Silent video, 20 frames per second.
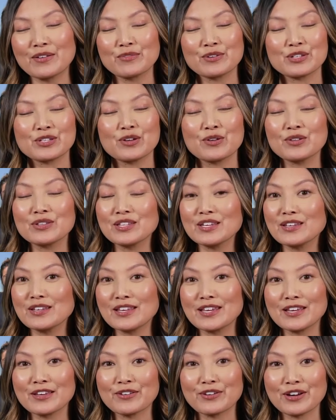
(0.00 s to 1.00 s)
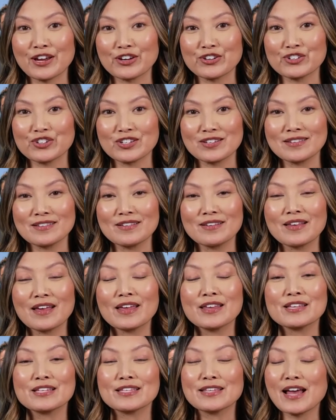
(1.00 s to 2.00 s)
results in heat production
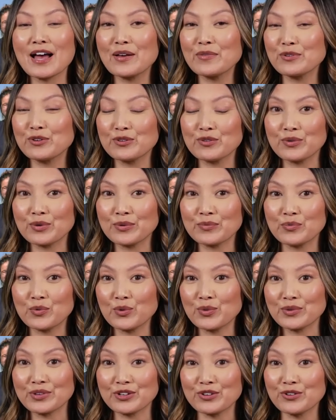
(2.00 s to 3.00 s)
and a sour or moldy